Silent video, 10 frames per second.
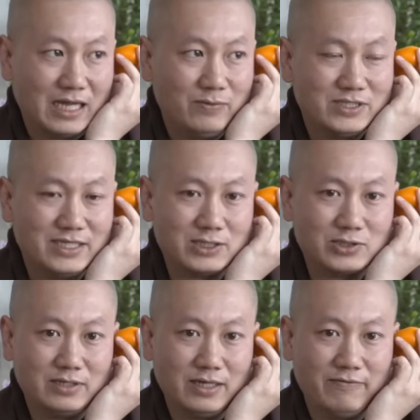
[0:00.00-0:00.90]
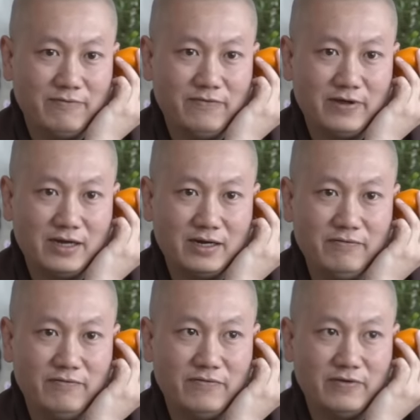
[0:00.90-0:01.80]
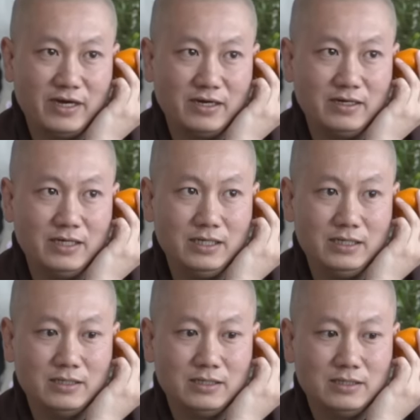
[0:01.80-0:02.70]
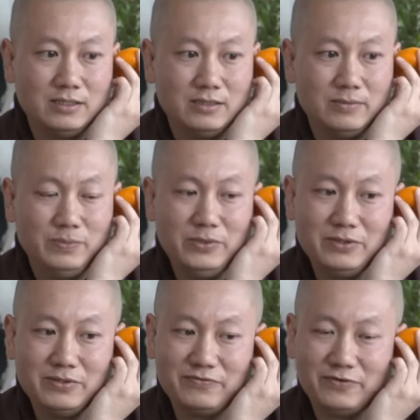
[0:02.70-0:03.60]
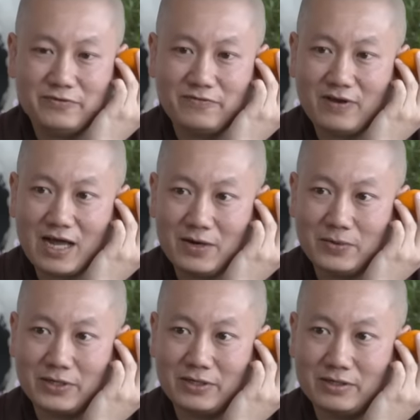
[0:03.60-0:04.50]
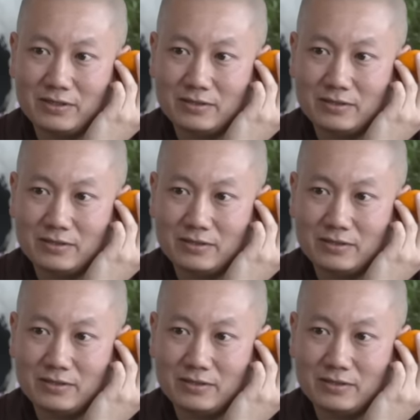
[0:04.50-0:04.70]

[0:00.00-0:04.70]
I was actually a very, very beautiful flower.